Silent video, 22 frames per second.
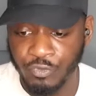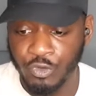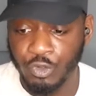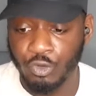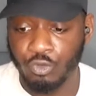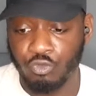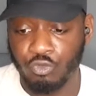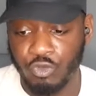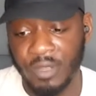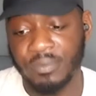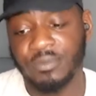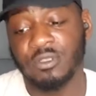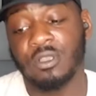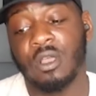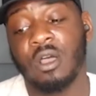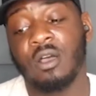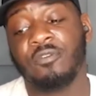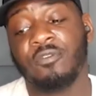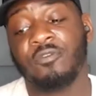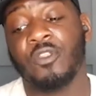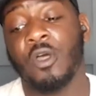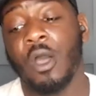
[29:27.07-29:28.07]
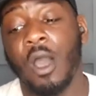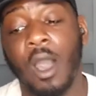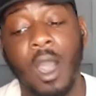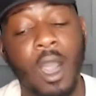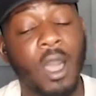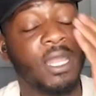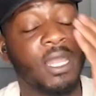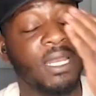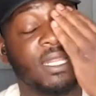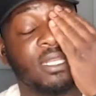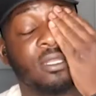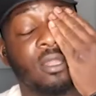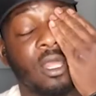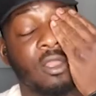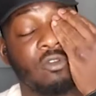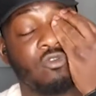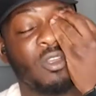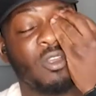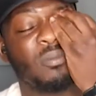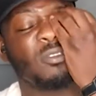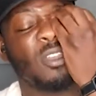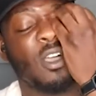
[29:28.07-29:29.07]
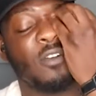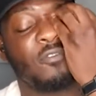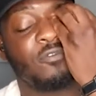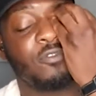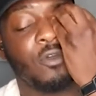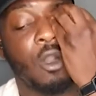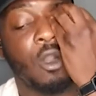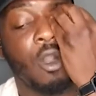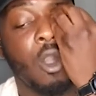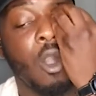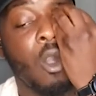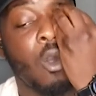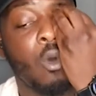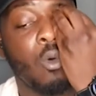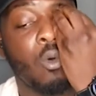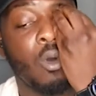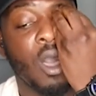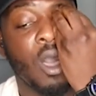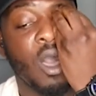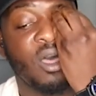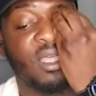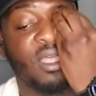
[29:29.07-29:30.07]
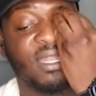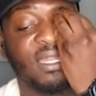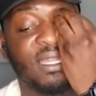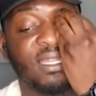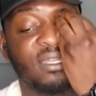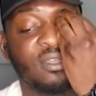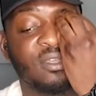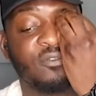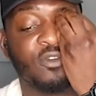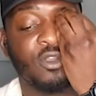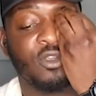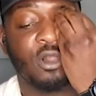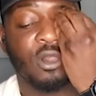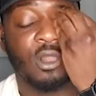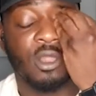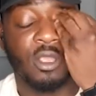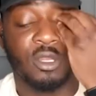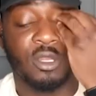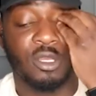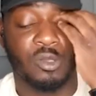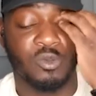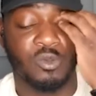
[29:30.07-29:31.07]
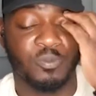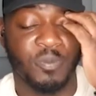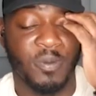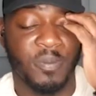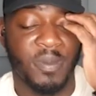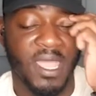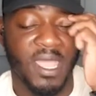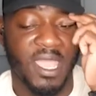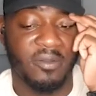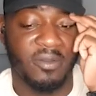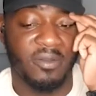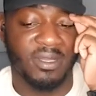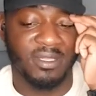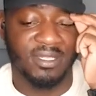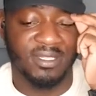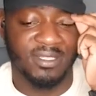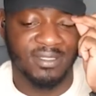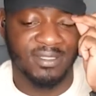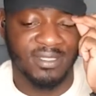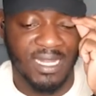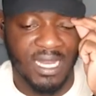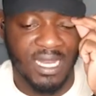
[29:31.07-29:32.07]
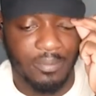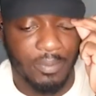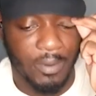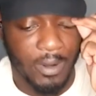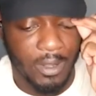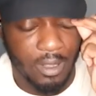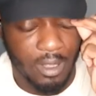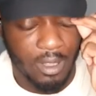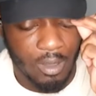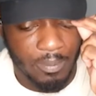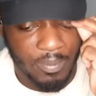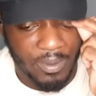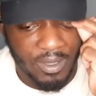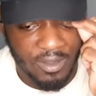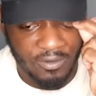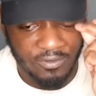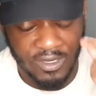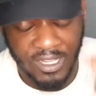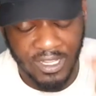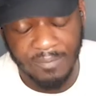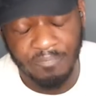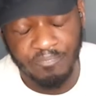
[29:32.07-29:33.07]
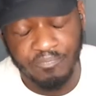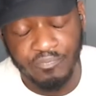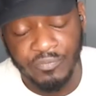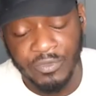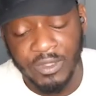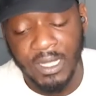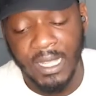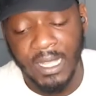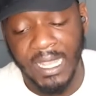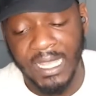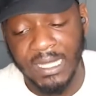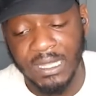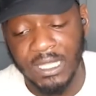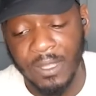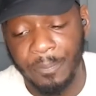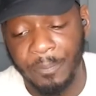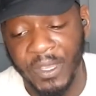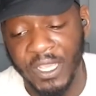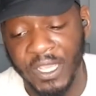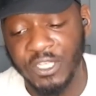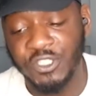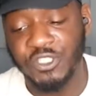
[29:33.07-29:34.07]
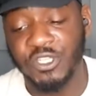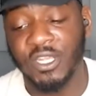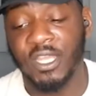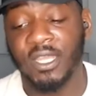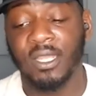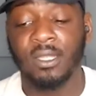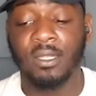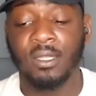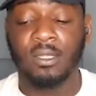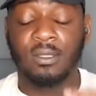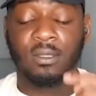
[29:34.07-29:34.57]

ripped off the whole eyelid of a client who was preparing to celebrate her birthday. In the picture